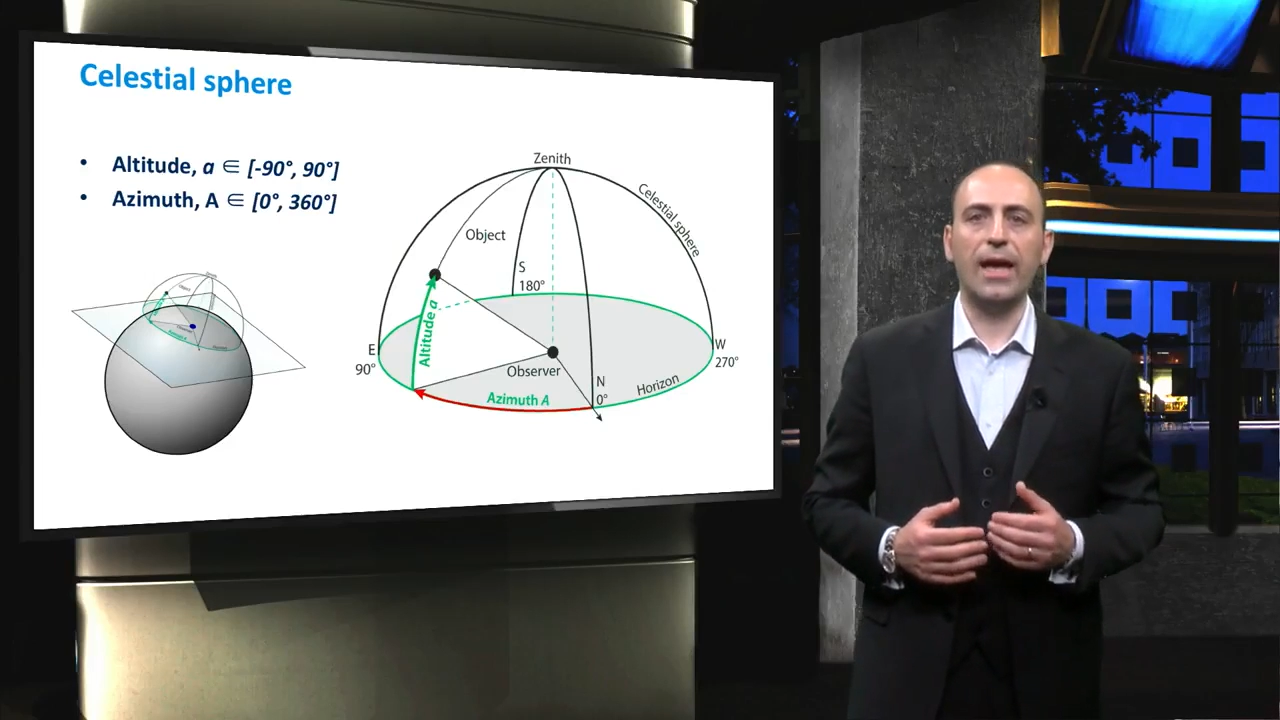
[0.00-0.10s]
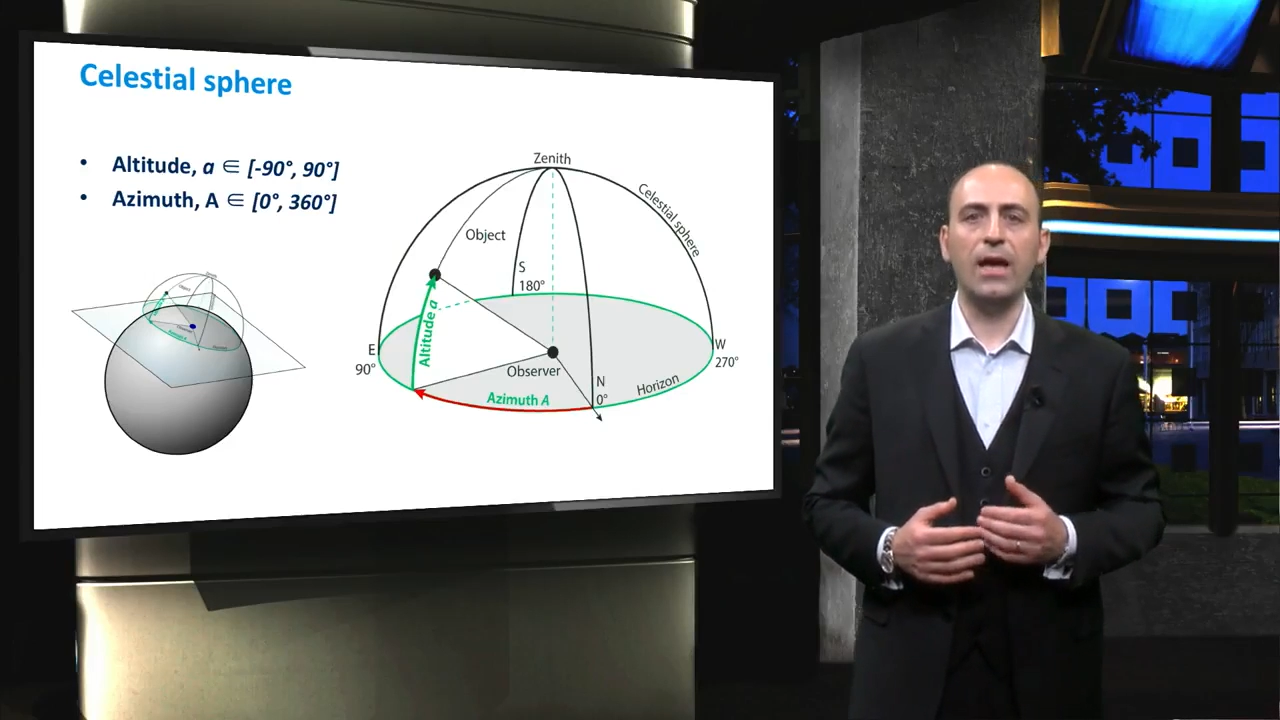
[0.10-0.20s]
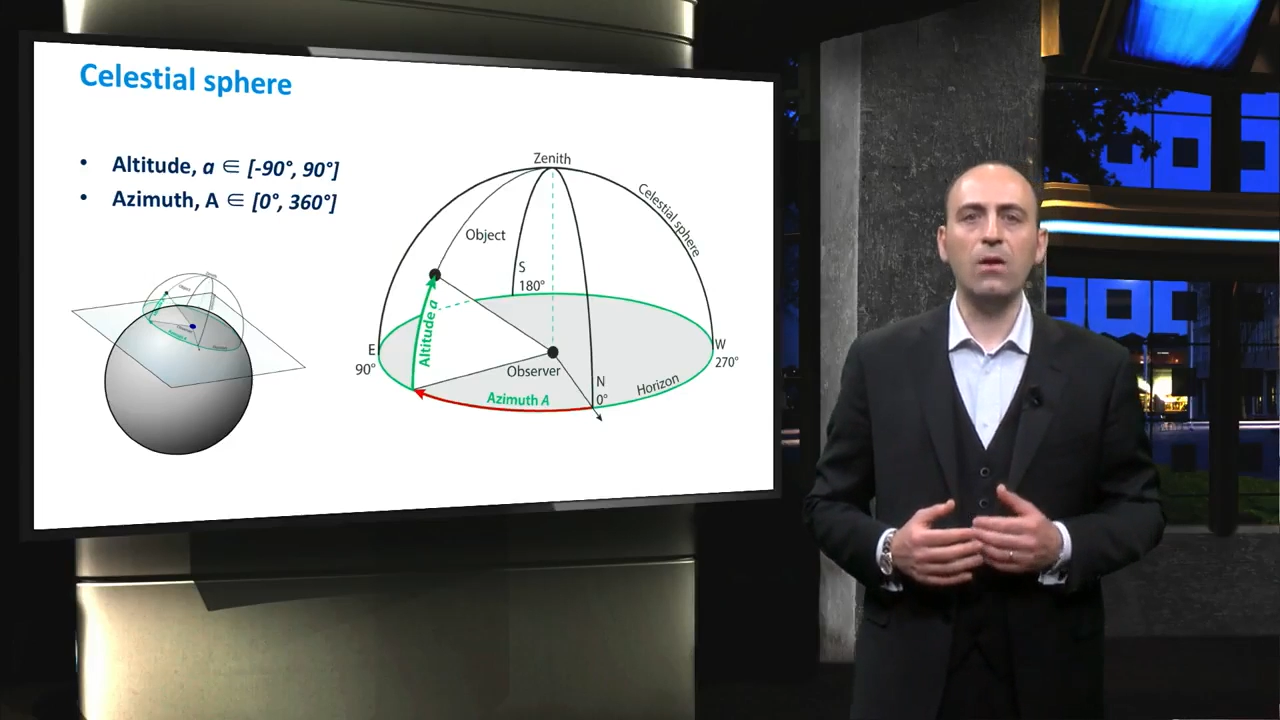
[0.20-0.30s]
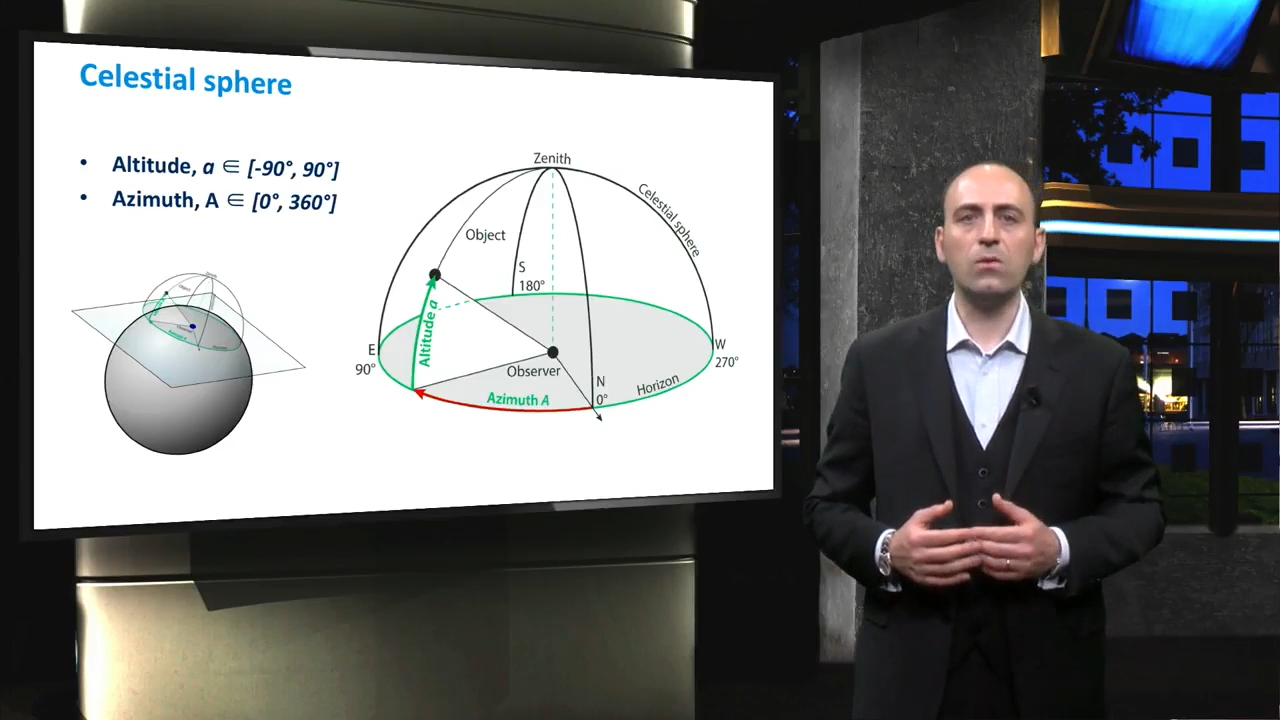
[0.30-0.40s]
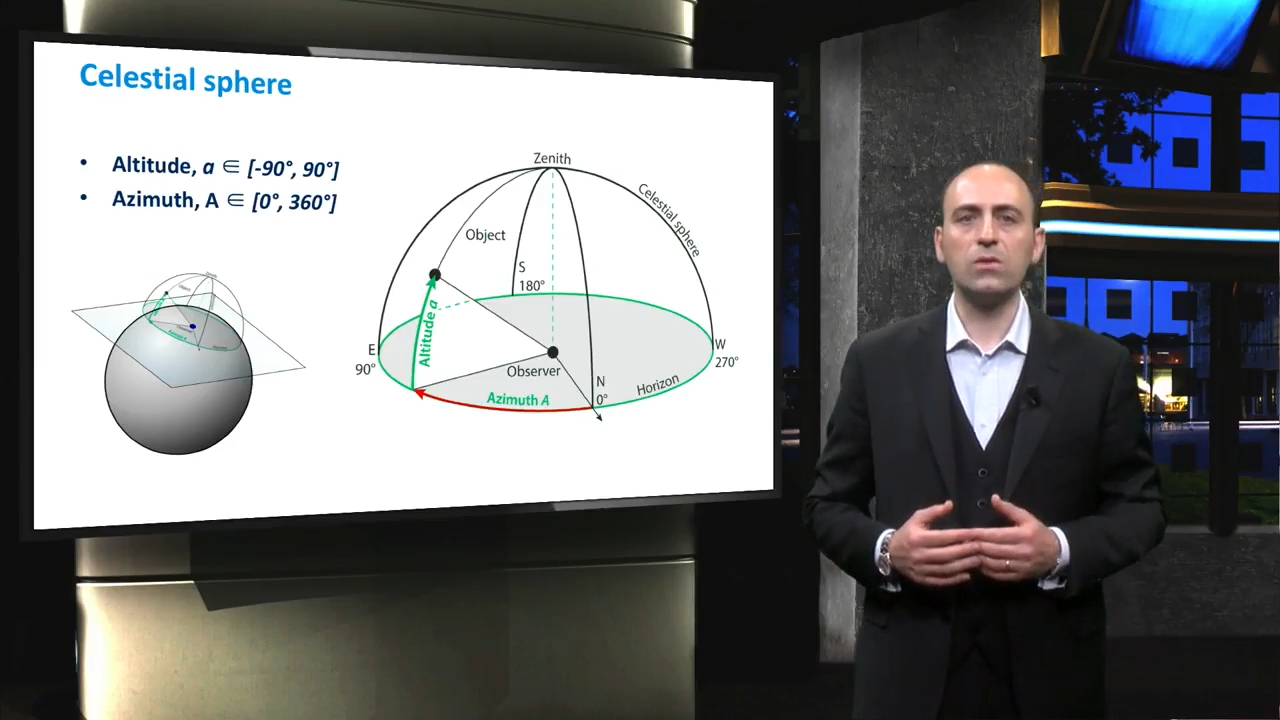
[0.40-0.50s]

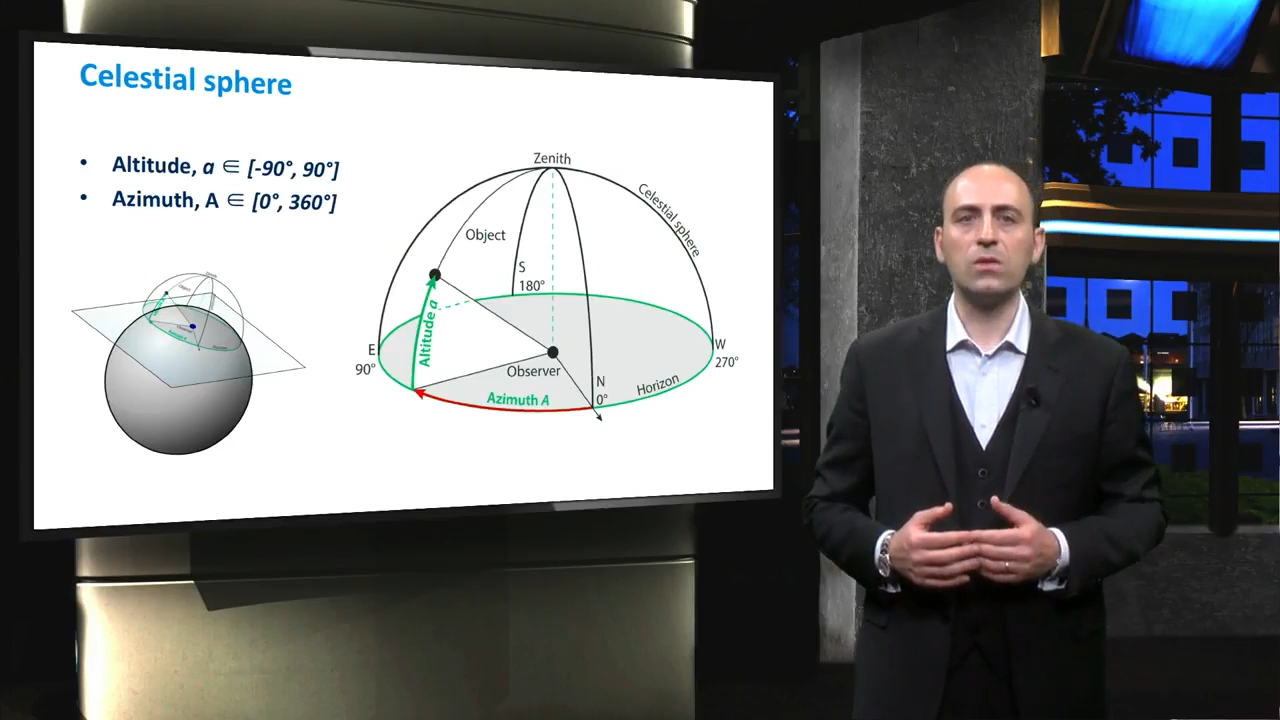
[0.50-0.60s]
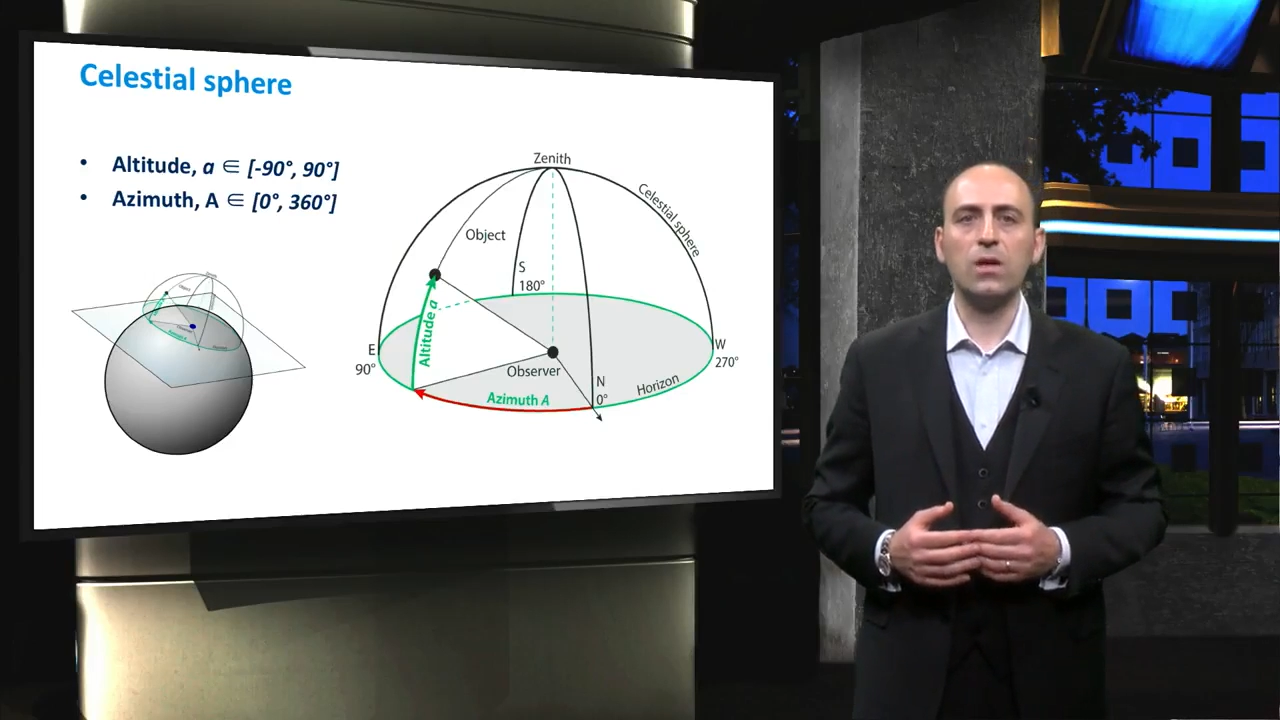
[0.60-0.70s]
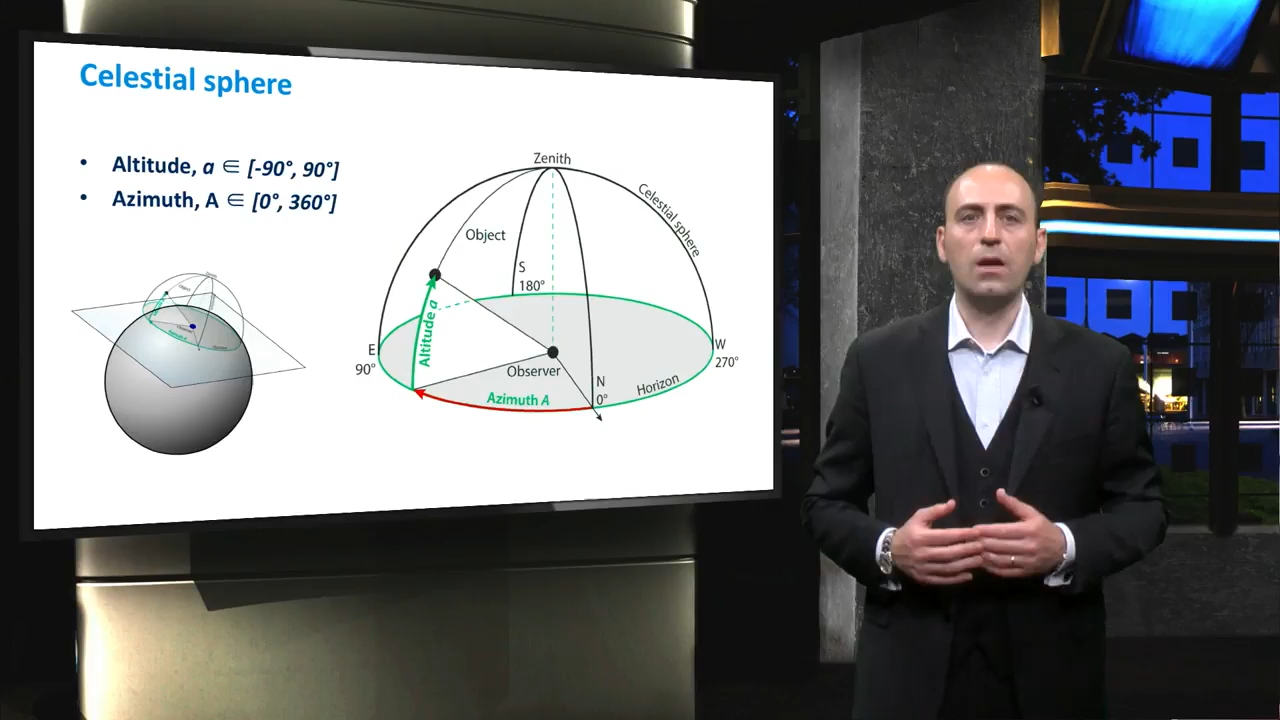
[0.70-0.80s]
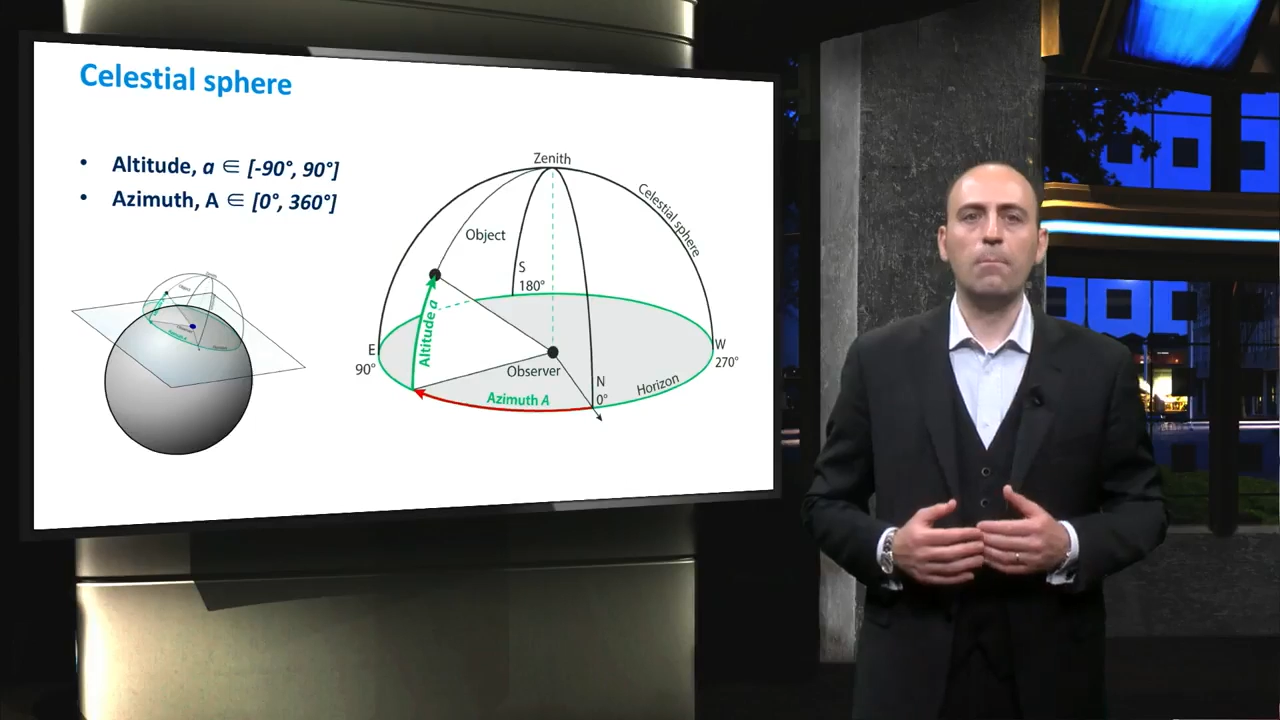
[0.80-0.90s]
angles